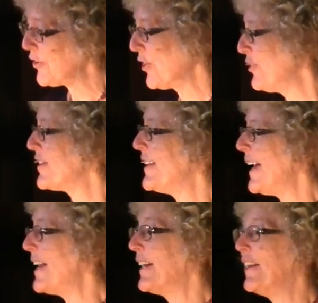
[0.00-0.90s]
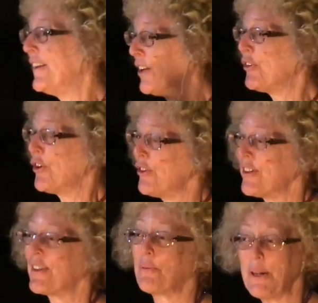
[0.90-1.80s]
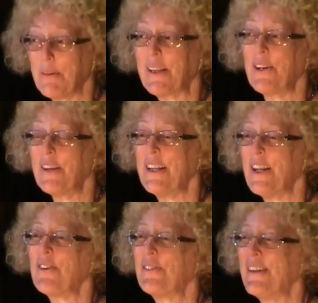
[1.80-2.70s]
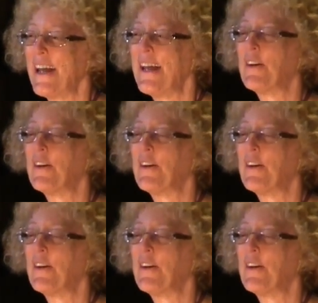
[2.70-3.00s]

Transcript: churches then and in the churches, as we clearly know today,